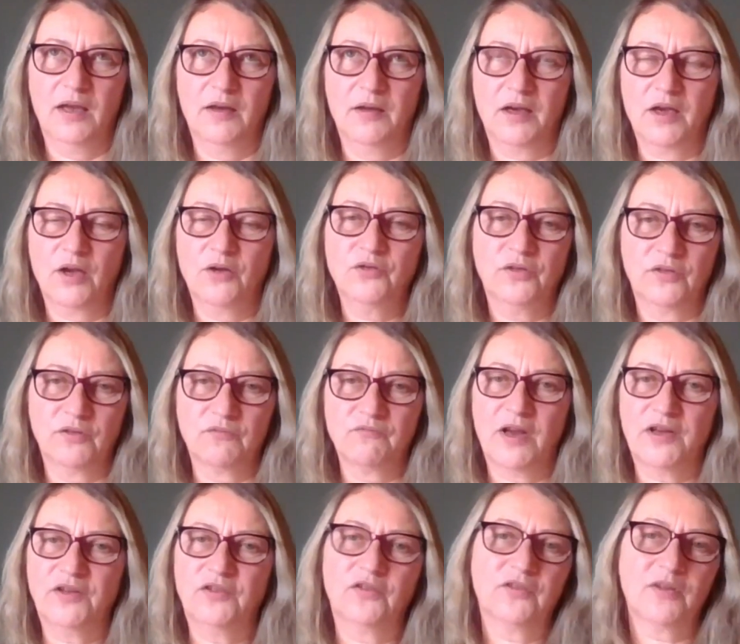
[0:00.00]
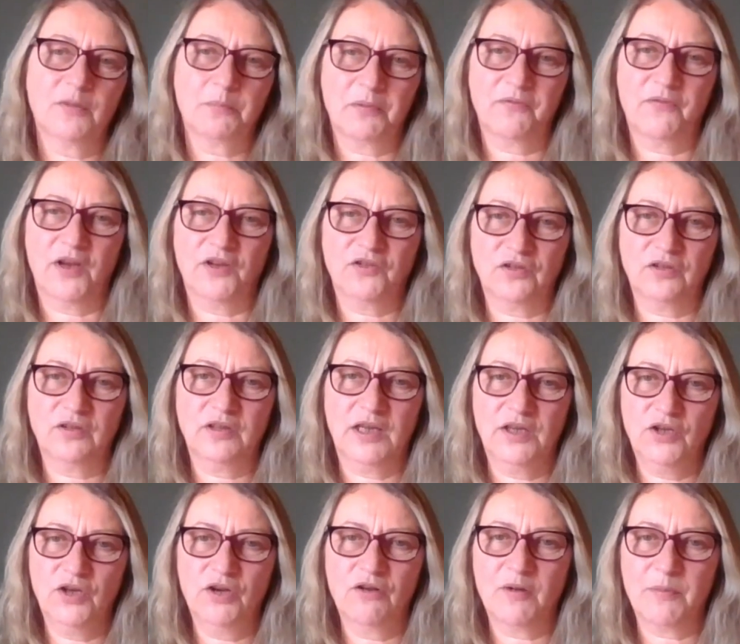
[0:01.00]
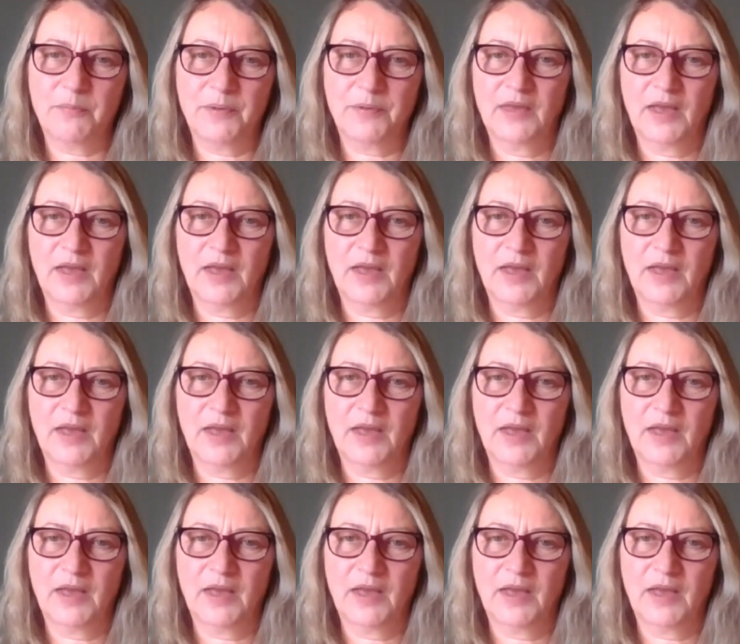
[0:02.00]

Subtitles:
coach is a registered profession in Europe.